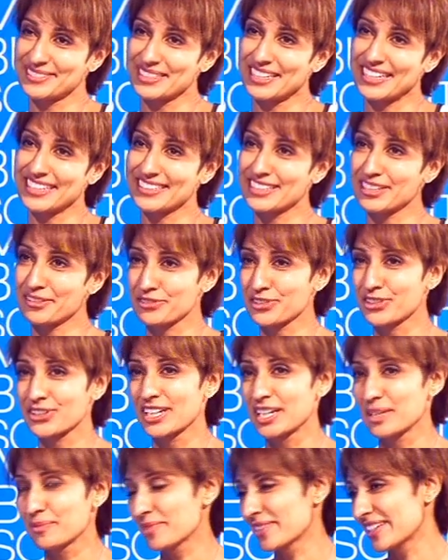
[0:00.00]
I'd love to
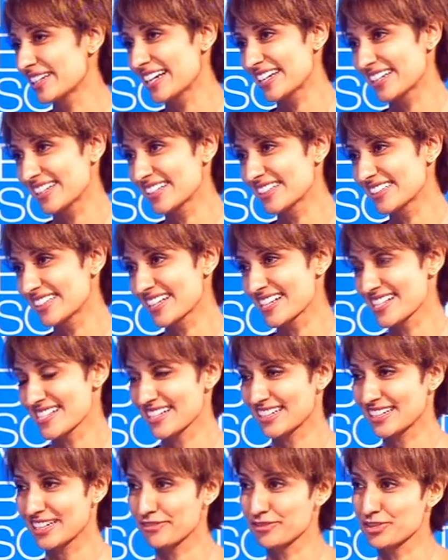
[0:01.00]
keep creating
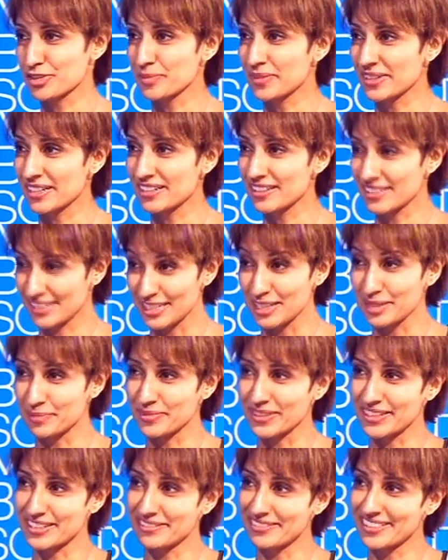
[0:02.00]
things. I love to
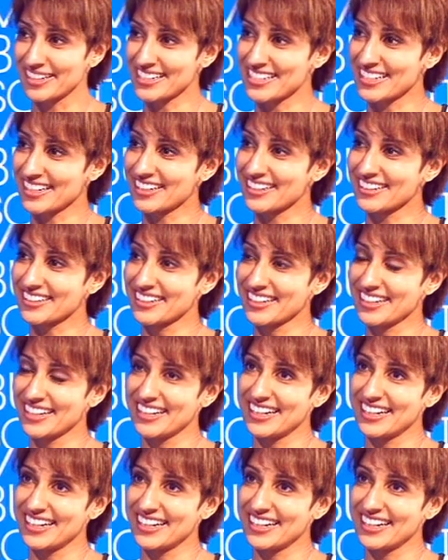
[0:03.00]
keep innovating.